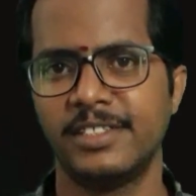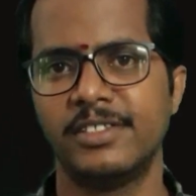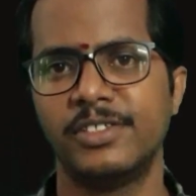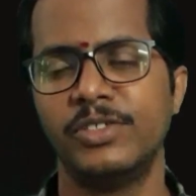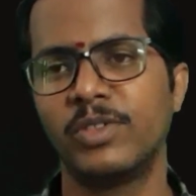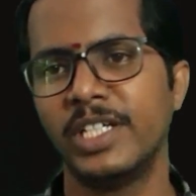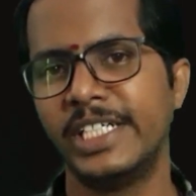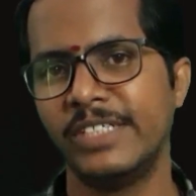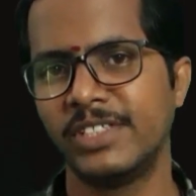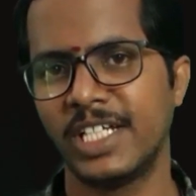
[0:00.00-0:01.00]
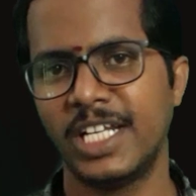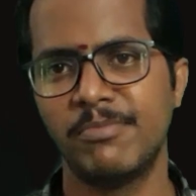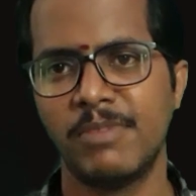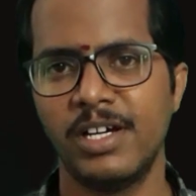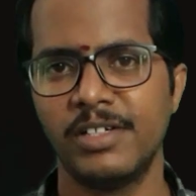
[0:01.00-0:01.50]
Euclid division
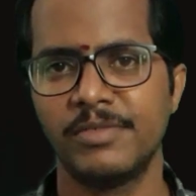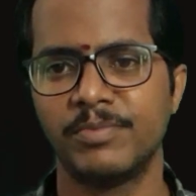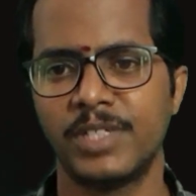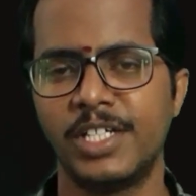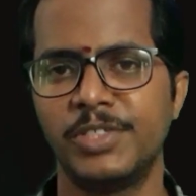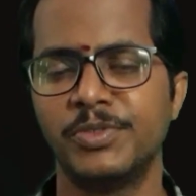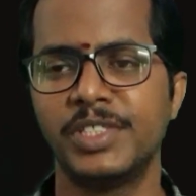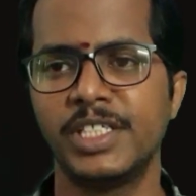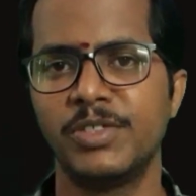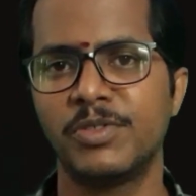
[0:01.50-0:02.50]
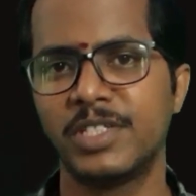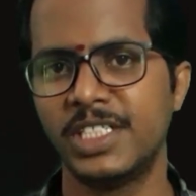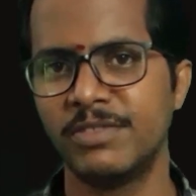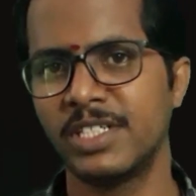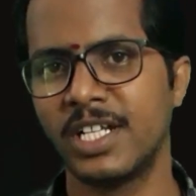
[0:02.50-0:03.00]
lemma and using Euclid
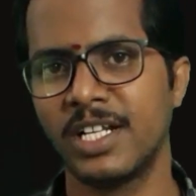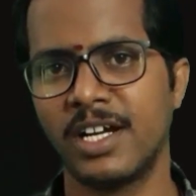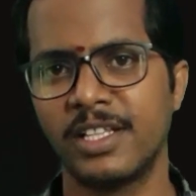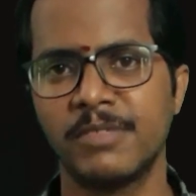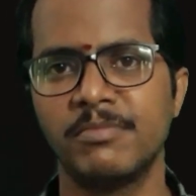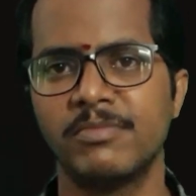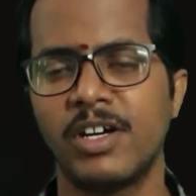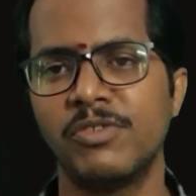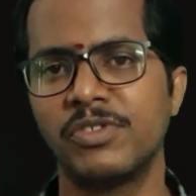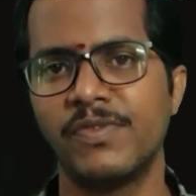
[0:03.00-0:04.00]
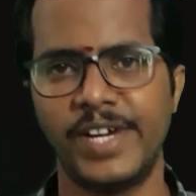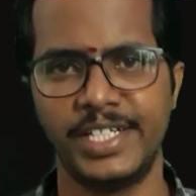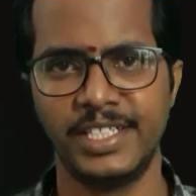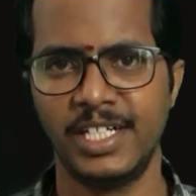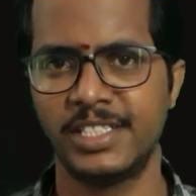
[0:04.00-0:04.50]
division algorithm how to find
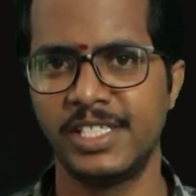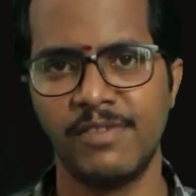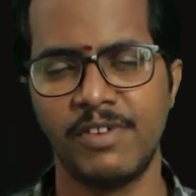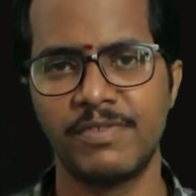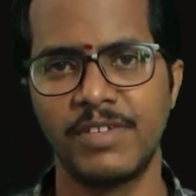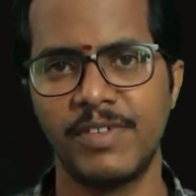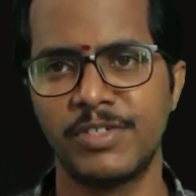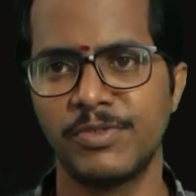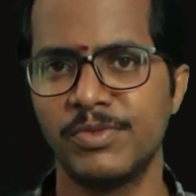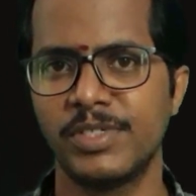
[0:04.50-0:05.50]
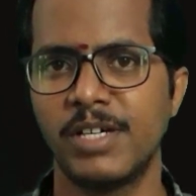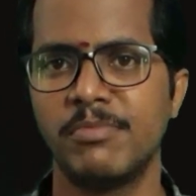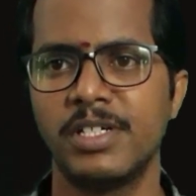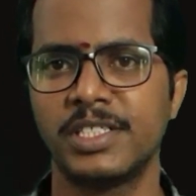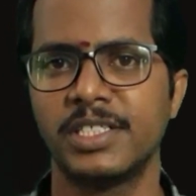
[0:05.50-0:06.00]
the HCF of given two
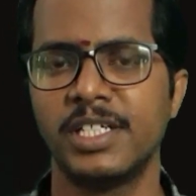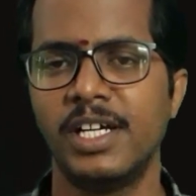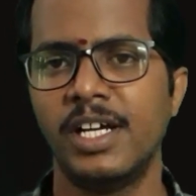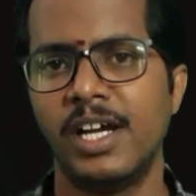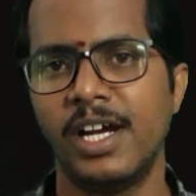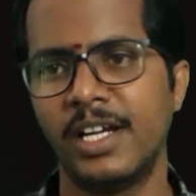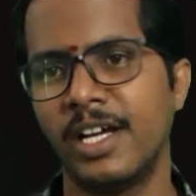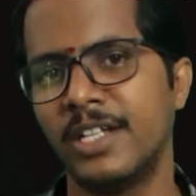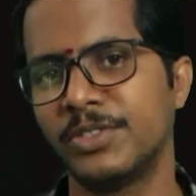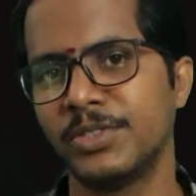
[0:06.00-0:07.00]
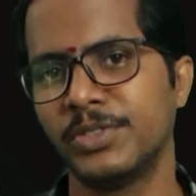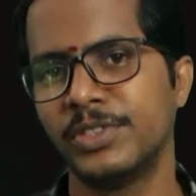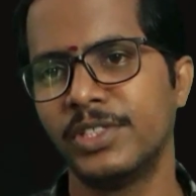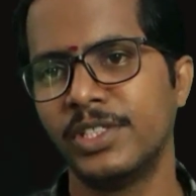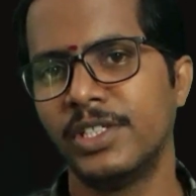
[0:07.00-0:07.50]
numbers, and also
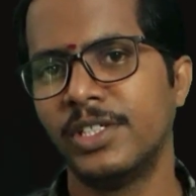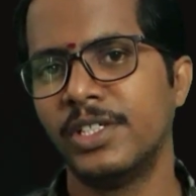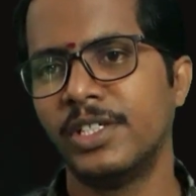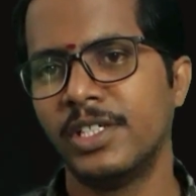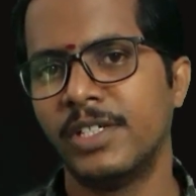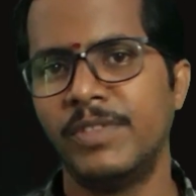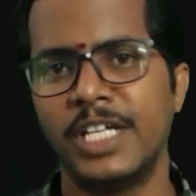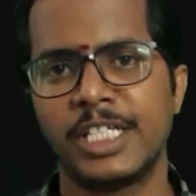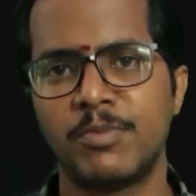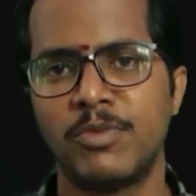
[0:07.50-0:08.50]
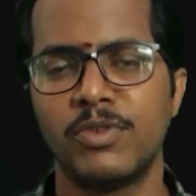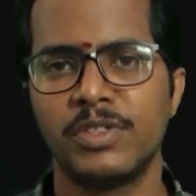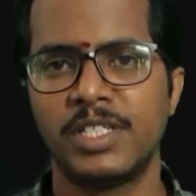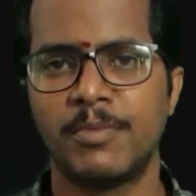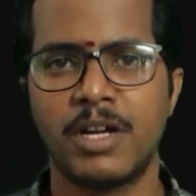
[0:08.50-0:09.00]
we explore
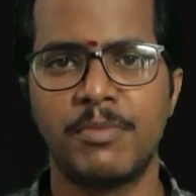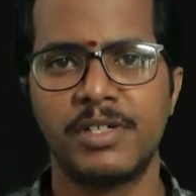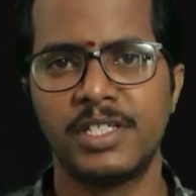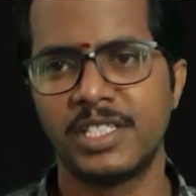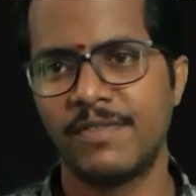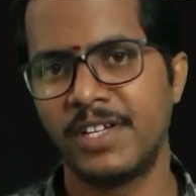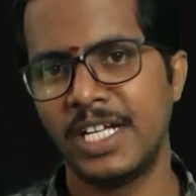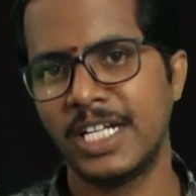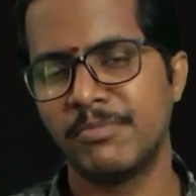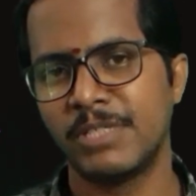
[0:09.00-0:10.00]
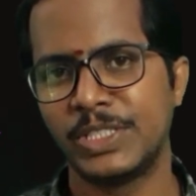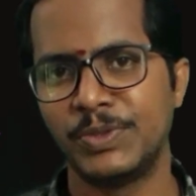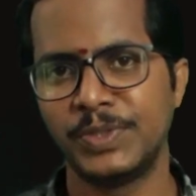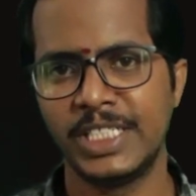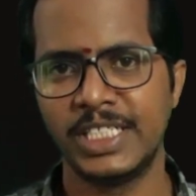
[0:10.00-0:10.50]
the properties of real numbers
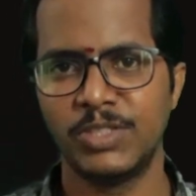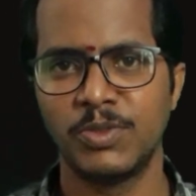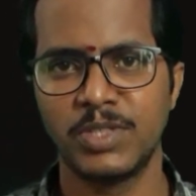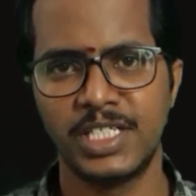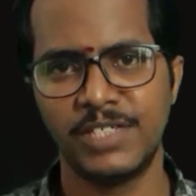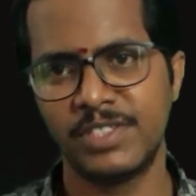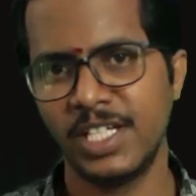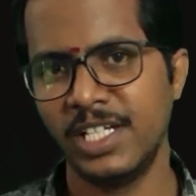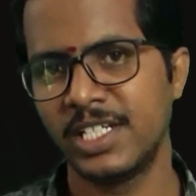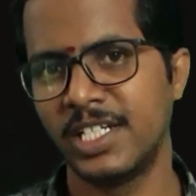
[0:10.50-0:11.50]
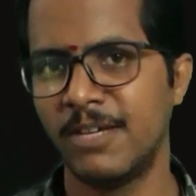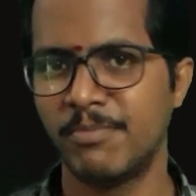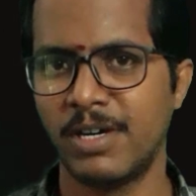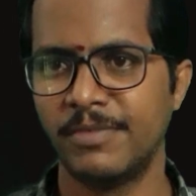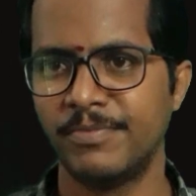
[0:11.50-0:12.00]
using Euclid division lemma.